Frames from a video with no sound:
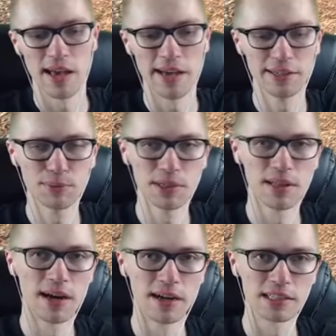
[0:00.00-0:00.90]
and it will
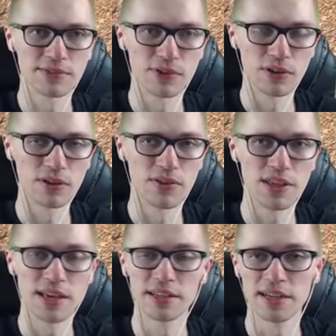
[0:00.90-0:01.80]
last for
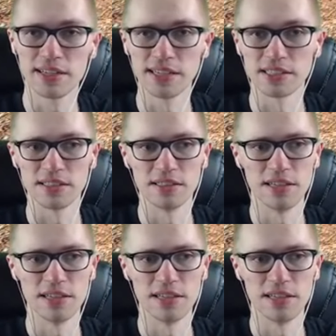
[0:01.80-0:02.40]
the entire dungeon